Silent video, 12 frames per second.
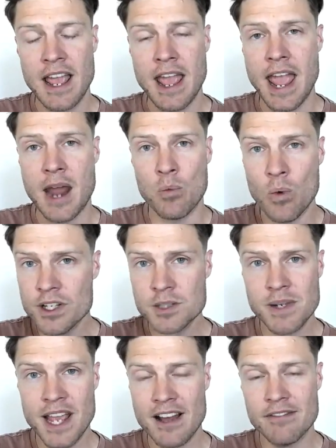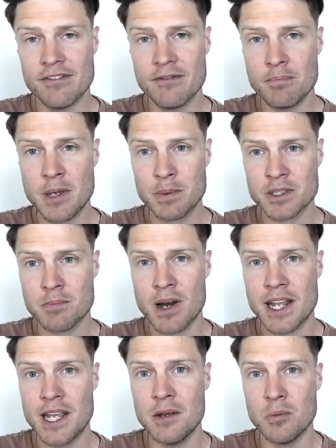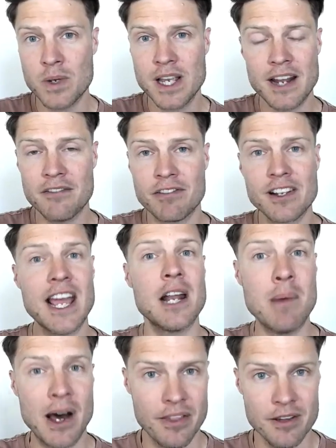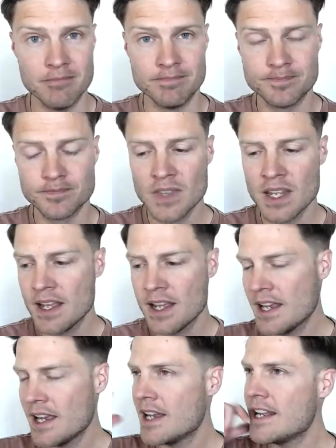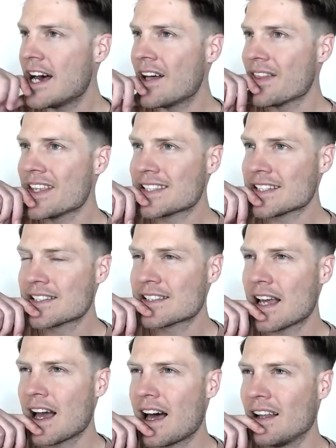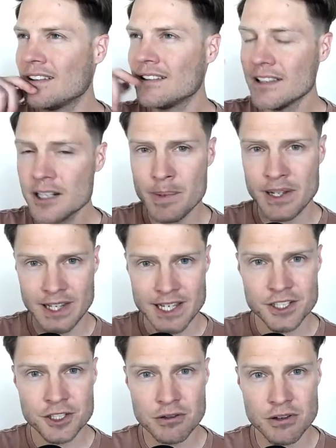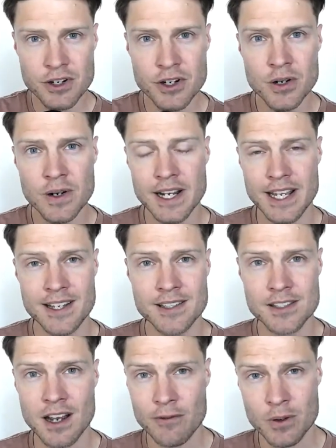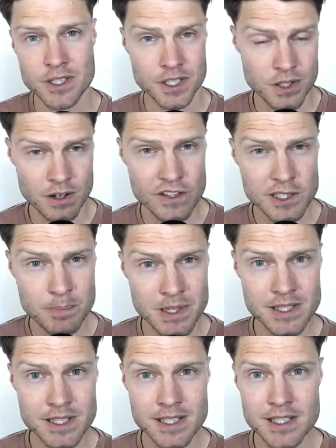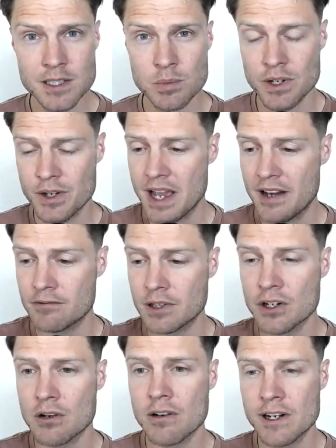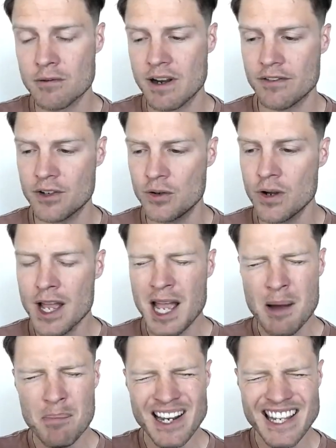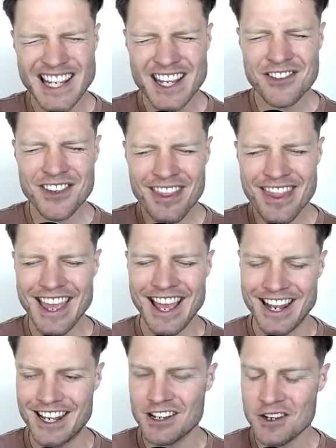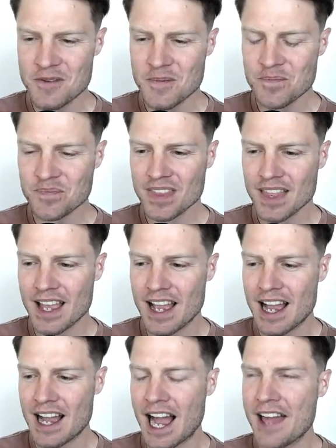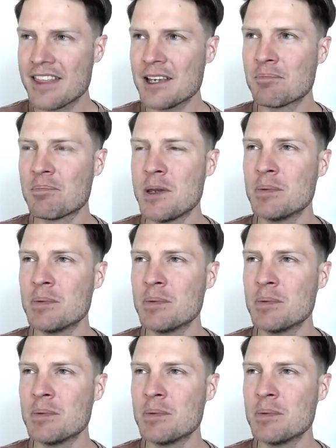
And once we have people's money, we kind of forget about them. Now, this is a little bit less true in software as a service businesses where you have recurring revenue. But even then, I think people